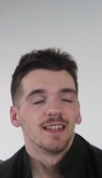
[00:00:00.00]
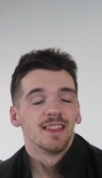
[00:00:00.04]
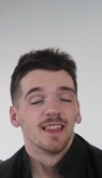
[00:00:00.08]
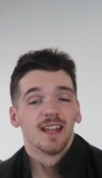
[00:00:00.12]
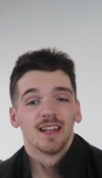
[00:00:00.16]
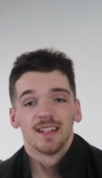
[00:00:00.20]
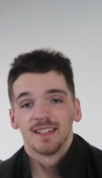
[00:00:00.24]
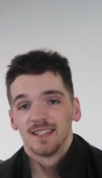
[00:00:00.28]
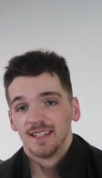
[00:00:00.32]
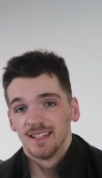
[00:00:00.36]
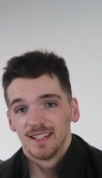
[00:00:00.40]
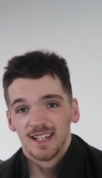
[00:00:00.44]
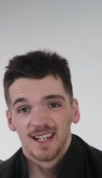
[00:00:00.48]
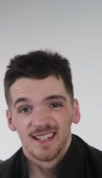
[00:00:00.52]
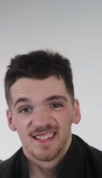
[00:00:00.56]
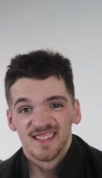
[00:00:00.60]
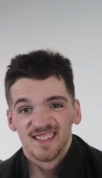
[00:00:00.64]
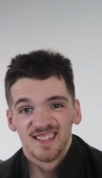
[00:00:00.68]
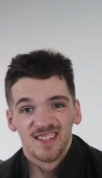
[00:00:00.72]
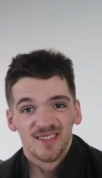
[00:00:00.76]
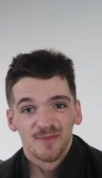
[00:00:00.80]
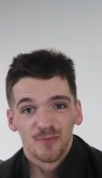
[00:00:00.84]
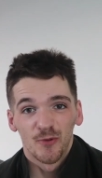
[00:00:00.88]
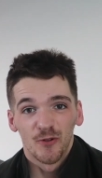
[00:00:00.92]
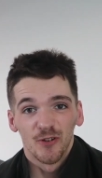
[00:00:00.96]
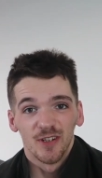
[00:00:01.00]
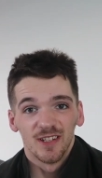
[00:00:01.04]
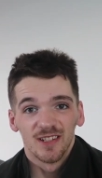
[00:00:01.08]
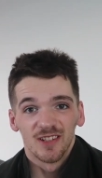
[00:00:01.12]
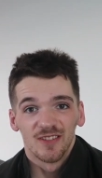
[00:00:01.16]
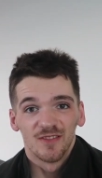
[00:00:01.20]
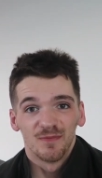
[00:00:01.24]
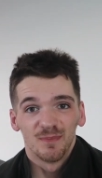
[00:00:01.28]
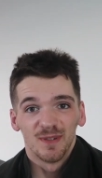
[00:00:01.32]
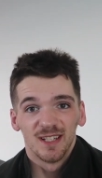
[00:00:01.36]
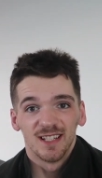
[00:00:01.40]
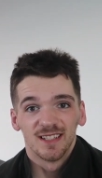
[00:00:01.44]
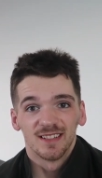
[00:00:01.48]
that I can get to this point
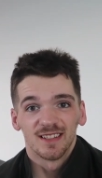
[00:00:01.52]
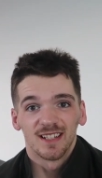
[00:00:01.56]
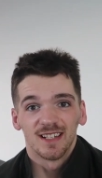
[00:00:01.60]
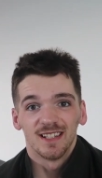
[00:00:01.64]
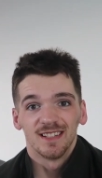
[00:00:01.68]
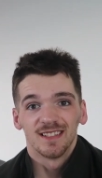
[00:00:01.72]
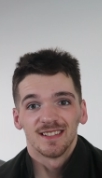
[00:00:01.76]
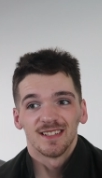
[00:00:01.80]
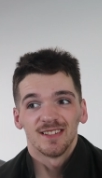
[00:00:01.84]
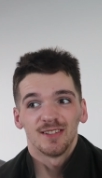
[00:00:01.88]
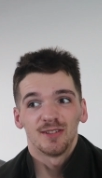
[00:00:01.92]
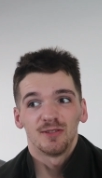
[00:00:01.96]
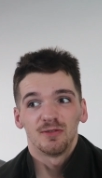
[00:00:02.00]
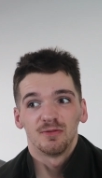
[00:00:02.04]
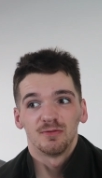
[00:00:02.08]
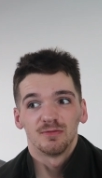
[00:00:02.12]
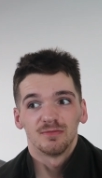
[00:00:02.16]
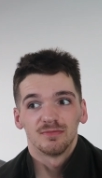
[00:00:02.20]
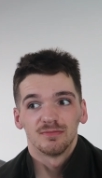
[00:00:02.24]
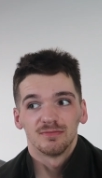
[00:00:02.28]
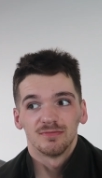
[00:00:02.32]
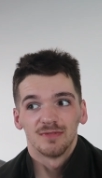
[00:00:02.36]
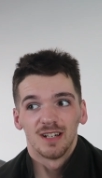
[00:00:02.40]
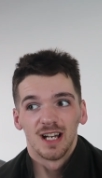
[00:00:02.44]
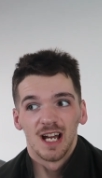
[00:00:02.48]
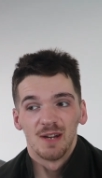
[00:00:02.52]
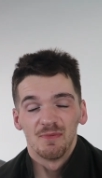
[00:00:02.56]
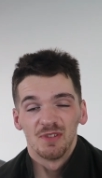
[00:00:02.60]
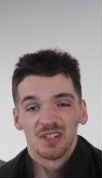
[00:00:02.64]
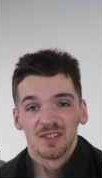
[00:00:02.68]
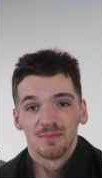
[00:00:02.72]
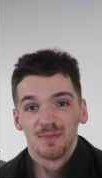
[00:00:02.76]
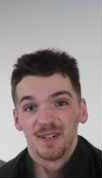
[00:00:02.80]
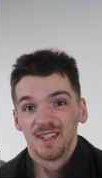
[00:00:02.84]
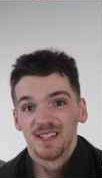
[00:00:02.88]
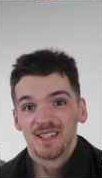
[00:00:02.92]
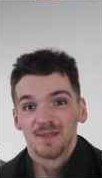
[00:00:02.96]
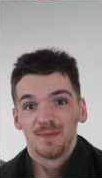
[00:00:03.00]
of being like, I'm
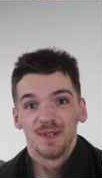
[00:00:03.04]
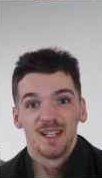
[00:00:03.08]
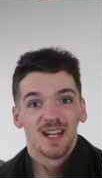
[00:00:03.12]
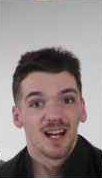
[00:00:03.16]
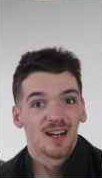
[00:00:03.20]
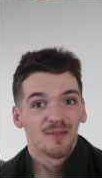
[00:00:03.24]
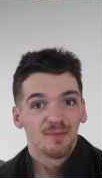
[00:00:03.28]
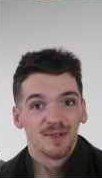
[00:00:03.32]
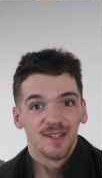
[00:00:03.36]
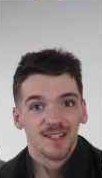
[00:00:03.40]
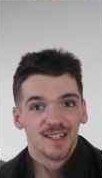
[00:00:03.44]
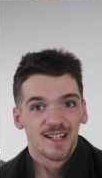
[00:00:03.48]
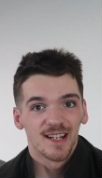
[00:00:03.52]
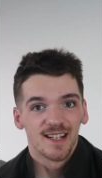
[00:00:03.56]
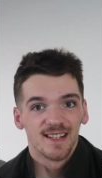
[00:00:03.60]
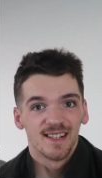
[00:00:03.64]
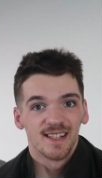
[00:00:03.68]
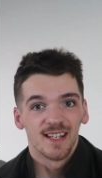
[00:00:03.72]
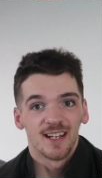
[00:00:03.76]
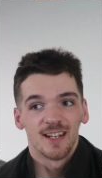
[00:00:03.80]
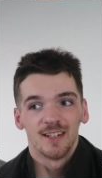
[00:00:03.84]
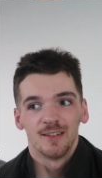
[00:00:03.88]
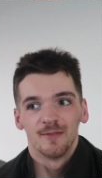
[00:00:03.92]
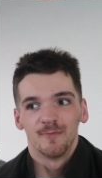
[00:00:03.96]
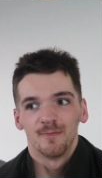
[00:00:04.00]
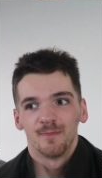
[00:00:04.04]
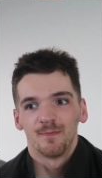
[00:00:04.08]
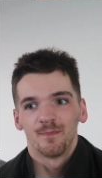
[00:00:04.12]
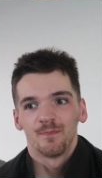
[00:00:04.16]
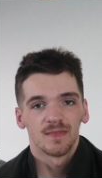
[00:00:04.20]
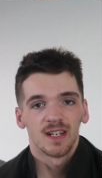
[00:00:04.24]
just meant to be happy and content.